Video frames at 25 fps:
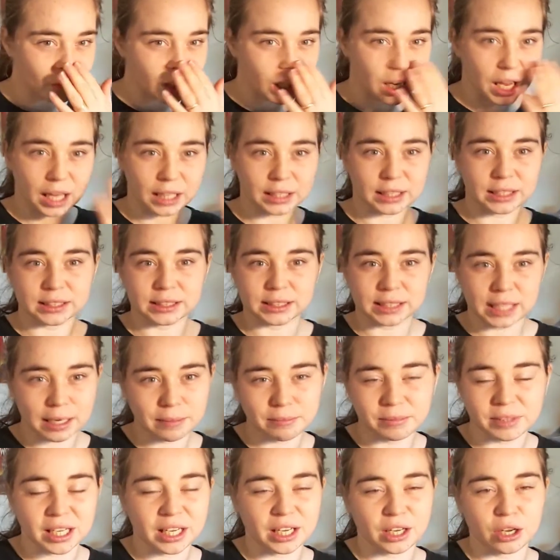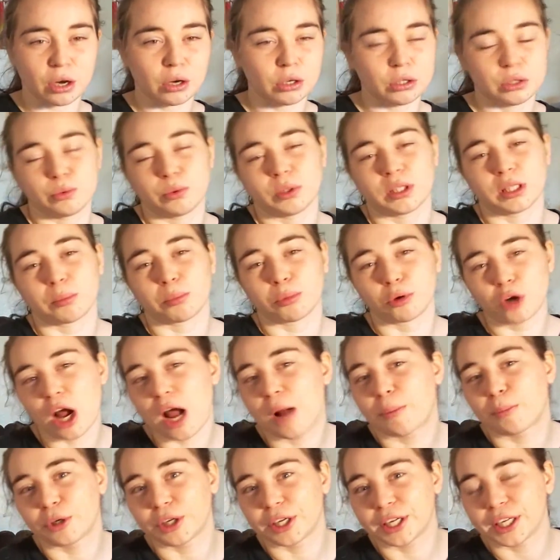And the same thing goes with the
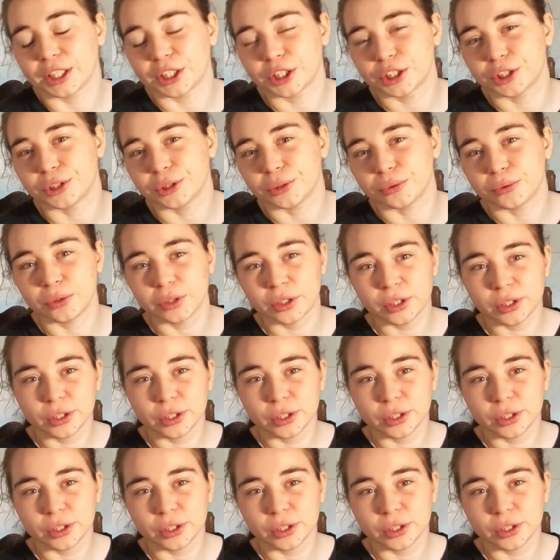property too.